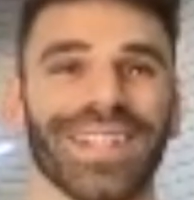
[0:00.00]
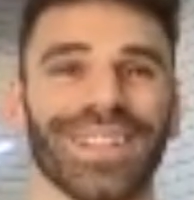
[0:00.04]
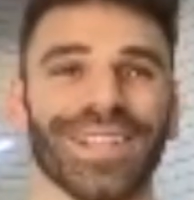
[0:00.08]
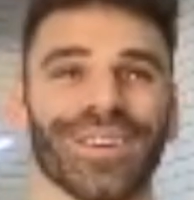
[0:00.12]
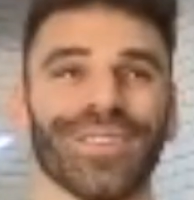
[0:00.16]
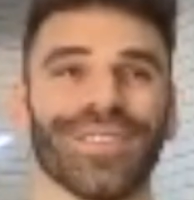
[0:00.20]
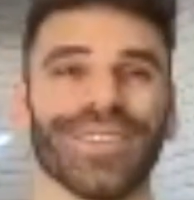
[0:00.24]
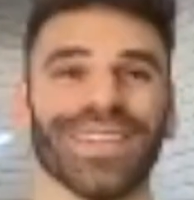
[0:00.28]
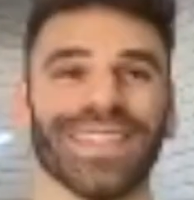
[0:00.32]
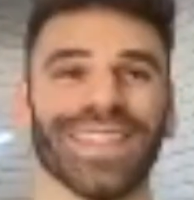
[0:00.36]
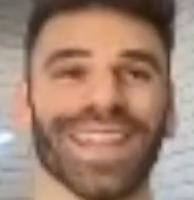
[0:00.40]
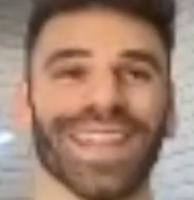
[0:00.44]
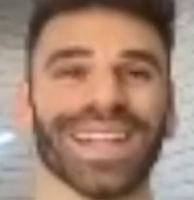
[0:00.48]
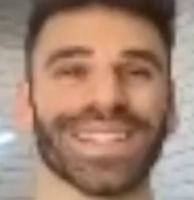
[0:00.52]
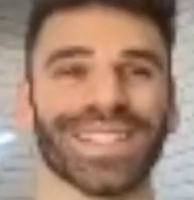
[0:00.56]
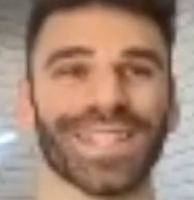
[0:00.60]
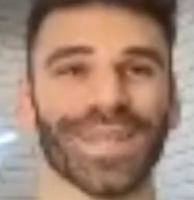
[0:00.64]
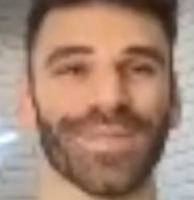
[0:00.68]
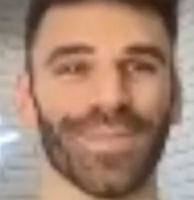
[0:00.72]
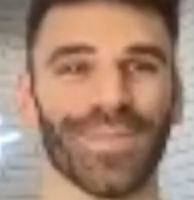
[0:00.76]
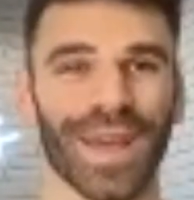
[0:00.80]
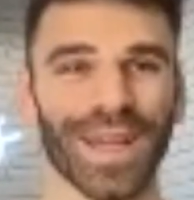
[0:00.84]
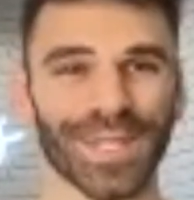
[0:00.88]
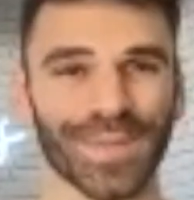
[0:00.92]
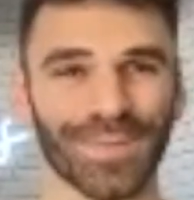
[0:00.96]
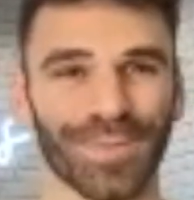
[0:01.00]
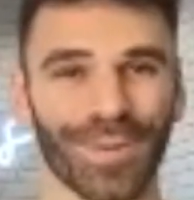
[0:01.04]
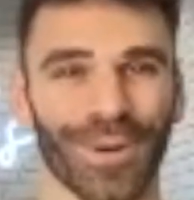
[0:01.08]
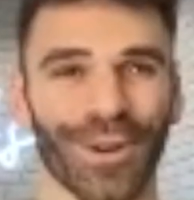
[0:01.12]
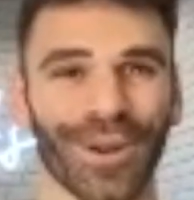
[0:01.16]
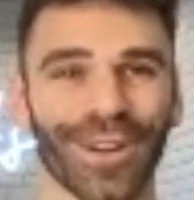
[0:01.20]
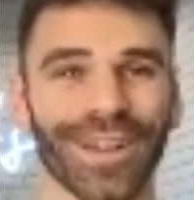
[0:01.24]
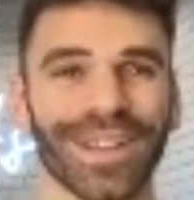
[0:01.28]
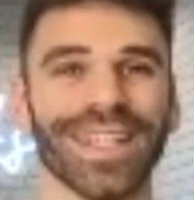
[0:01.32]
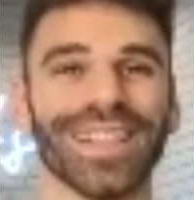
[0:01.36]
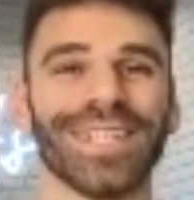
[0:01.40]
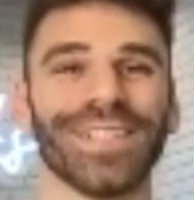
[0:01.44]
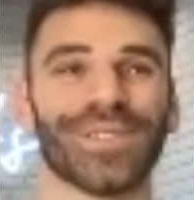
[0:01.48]
I love it. That's the best
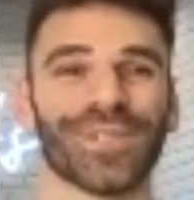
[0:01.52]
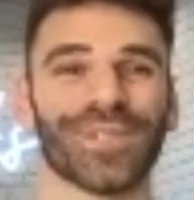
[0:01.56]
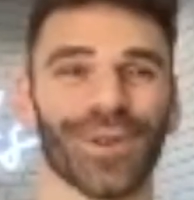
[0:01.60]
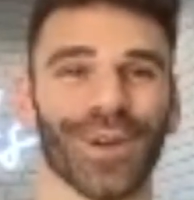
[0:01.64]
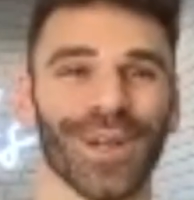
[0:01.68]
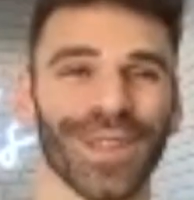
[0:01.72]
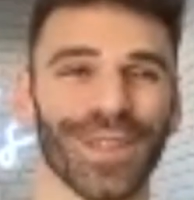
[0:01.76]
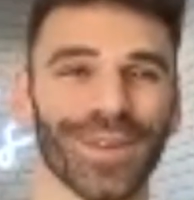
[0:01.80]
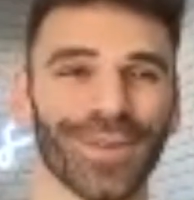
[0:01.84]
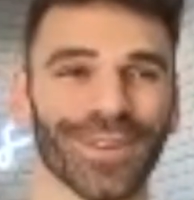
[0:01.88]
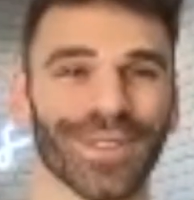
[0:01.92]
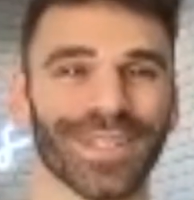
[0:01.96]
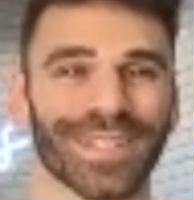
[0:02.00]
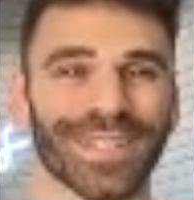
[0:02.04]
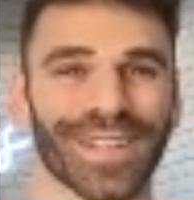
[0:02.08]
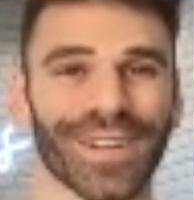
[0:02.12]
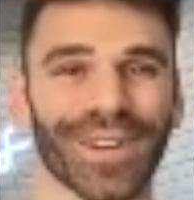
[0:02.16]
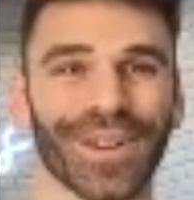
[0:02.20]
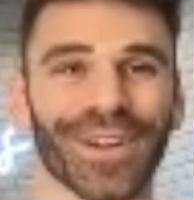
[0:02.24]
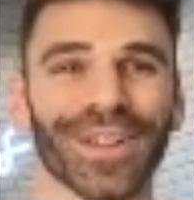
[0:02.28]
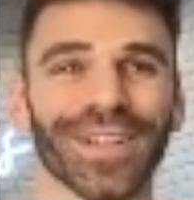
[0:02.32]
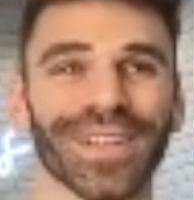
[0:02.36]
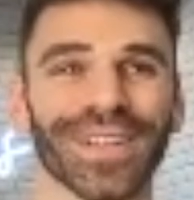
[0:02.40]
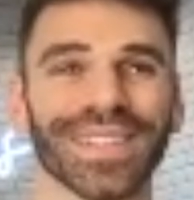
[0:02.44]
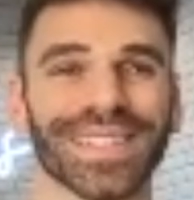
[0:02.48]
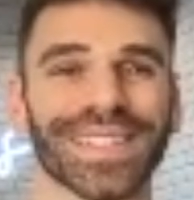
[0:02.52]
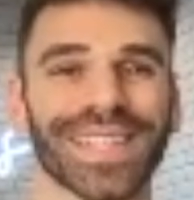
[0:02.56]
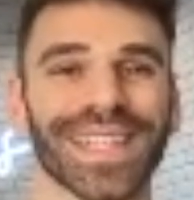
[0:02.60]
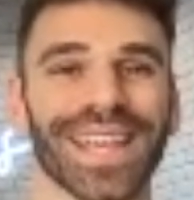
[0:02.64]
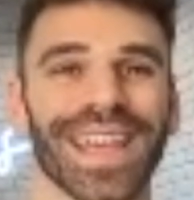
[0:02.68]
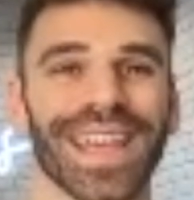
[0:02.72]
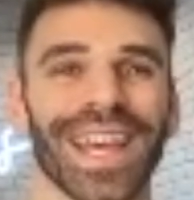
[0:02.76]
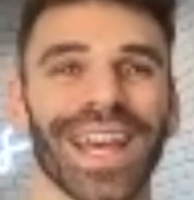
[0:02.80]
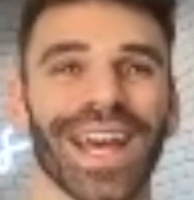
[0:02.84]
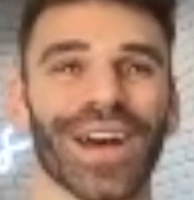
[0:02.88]
part. Enjoy the returns.